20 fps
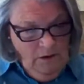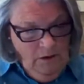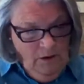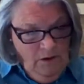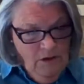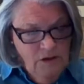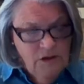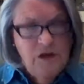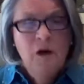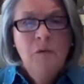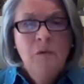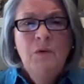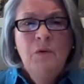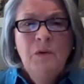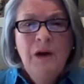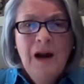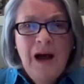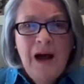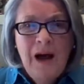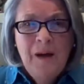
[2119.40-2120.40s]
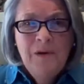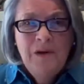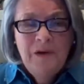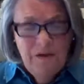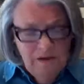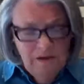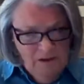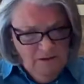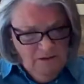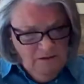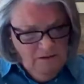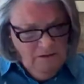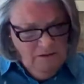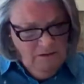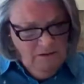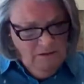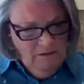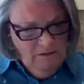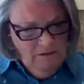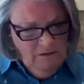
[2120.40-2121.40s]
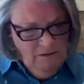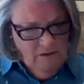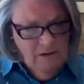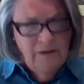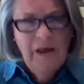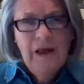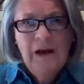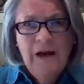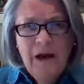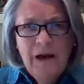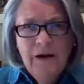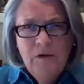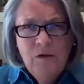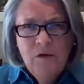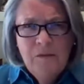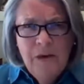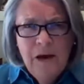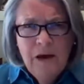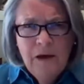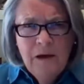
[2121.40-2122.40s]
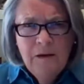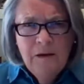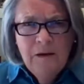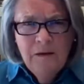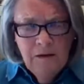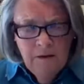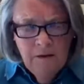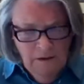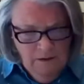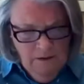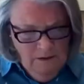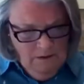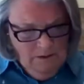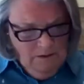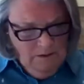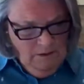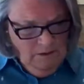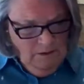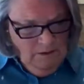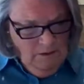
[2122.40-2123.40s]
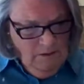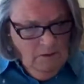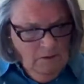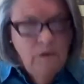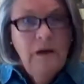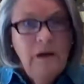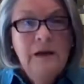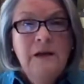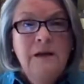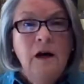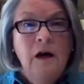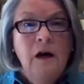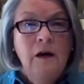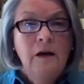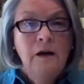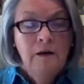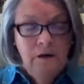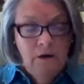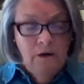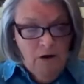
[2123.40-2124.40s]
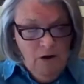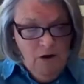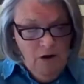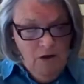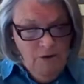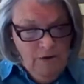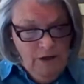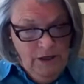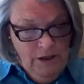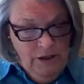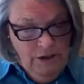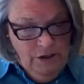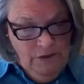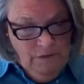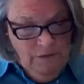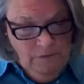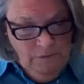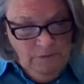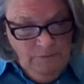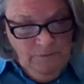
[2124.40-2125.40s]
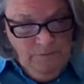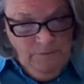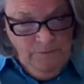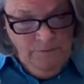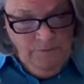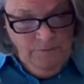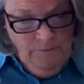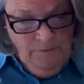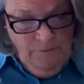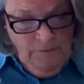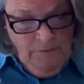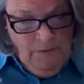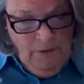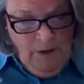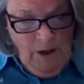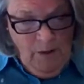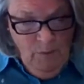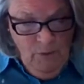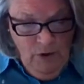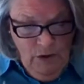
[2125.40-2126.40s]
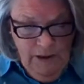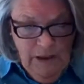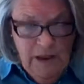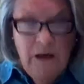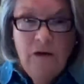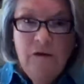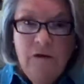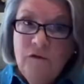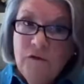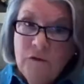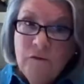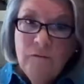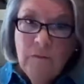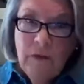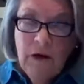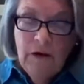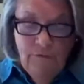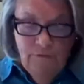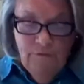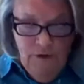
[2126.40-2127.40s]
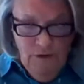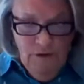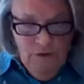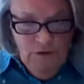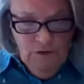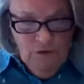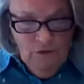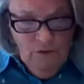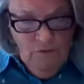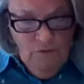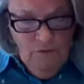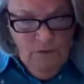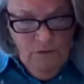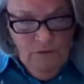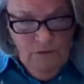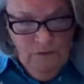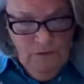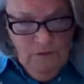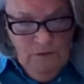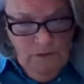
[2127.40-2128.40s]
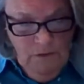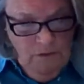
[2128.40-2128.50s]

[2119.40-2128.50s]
Can you tell me what happened to that angry man? Well, he died in a car crash. I'm relieved. My fear is over.